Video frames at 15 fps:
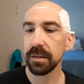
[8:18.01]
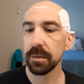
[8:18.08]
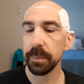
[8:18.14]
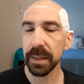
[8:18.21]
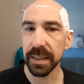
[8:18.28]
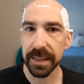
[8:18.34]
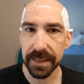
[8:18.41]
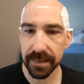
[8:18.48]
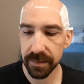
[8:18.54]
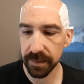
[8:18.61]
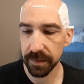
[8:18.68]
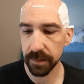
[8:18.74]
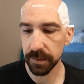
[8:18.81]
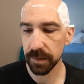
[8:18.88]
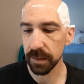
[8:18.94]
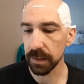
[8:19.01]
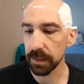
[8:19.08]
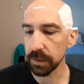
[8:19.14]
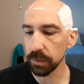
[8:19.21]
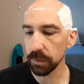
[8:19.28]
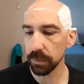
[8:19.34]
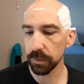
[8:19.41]
little bit easier to
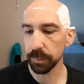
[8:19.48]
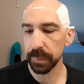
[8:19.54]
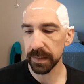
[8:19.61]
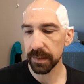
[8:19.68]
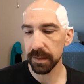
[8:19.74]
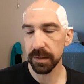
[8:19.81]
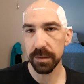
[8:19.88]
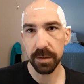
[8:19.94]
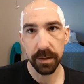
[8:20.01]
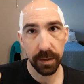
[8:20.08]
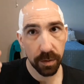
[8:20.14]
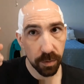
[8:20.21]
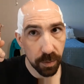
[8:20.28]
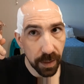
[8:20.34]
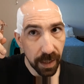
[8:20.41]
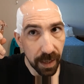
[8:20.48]
use because you don't